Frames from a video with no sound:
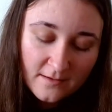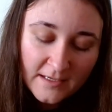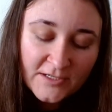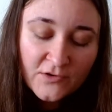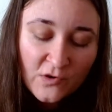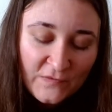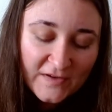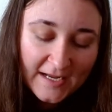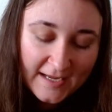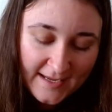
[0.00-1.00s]
I don't
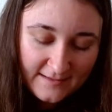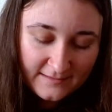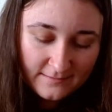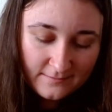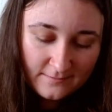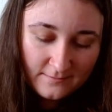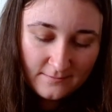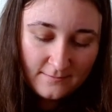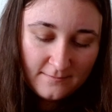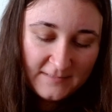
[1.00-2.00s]
often hate
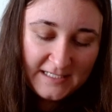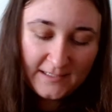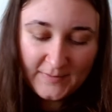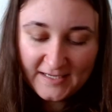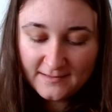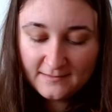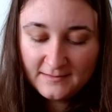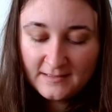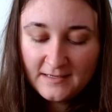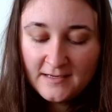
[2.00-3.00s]
knitting patterns,